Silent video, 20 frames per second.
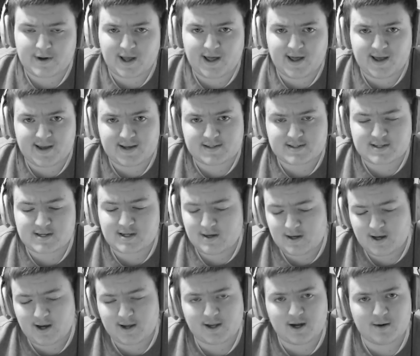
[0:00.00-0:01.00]
guys,
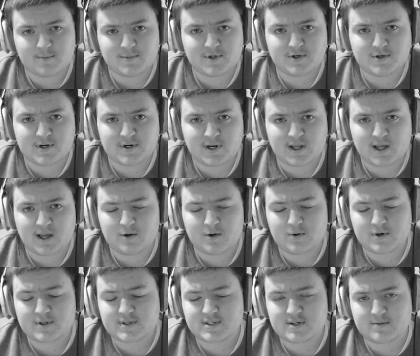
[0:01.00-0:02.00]
I come to you today
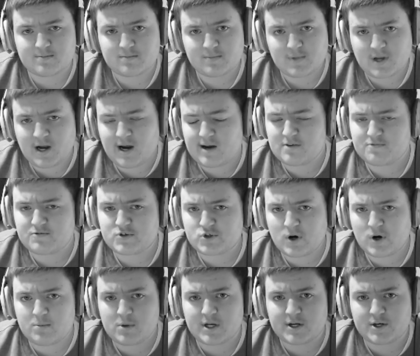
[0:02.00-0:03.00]
with some kind of
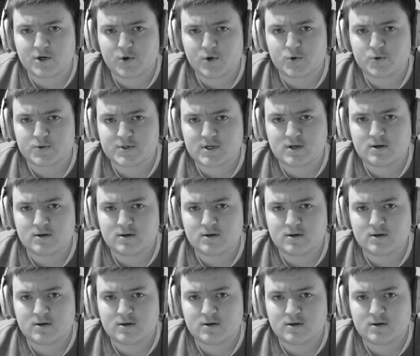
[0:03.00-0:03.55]
troubling news.